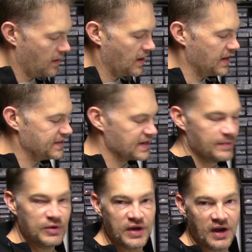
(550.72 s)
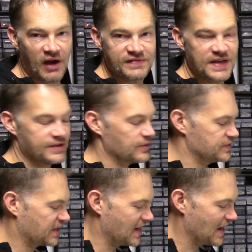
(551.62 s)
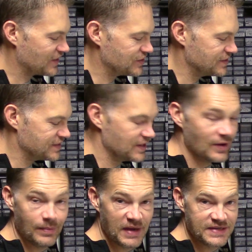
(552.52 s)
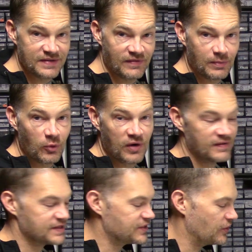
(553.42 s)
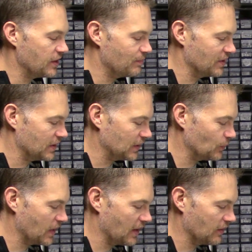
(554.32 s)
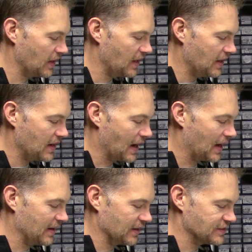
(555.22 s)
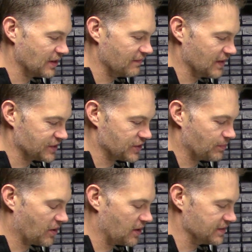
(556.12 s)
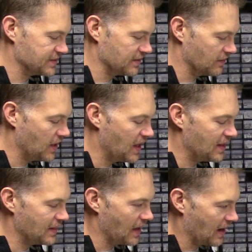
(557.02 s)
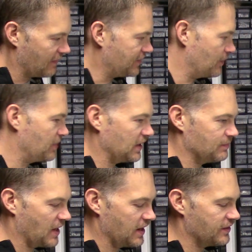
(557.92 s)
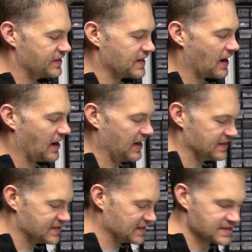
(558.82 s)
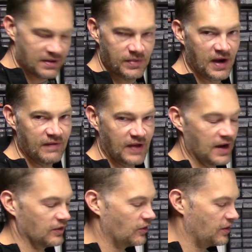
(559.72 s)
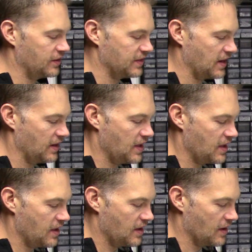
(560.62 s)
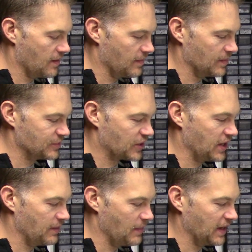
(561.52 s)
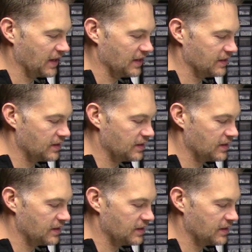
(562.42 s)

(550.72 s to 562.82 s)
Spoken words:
Anytime you can offset those connections, you know, it makes it for more of a sturdy build without adding a ton of extra parts. You know, after building my other ties, that's something I've kind of learned, that I'm trying to make it